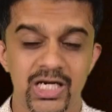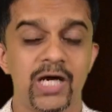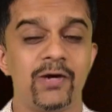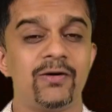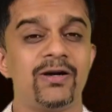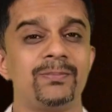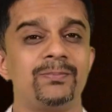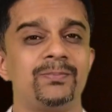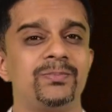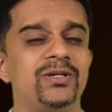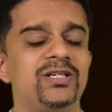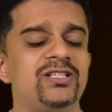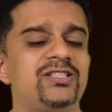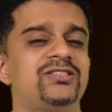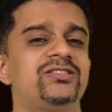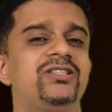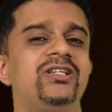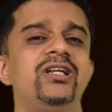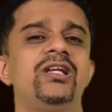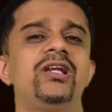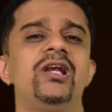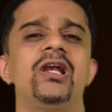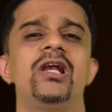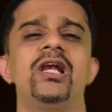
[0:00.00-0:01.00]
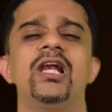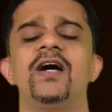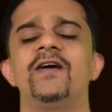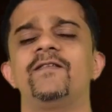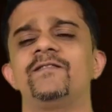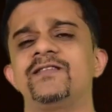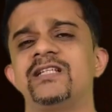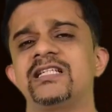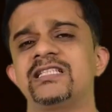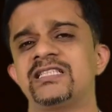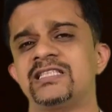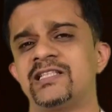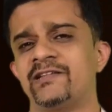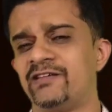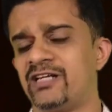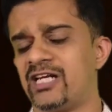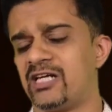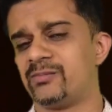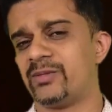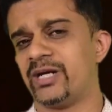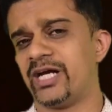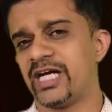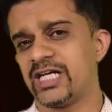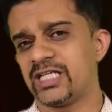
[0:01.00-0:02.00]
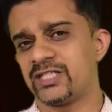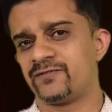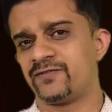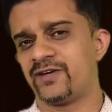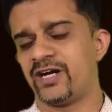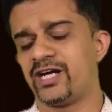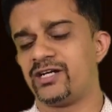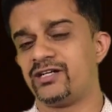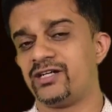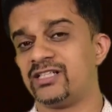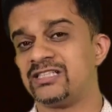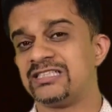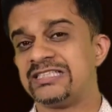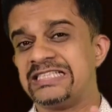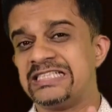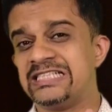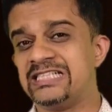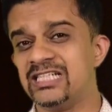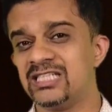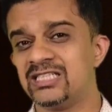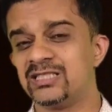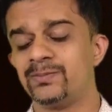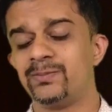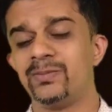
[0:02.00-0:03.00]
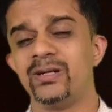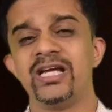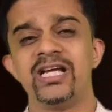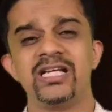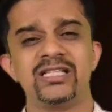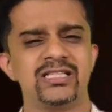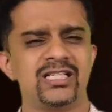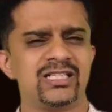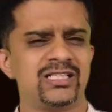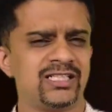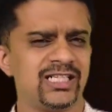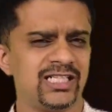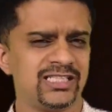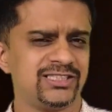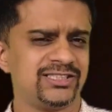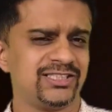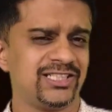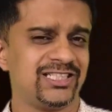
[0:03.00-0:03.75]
Now I personally love the 70mm S500's display, the touch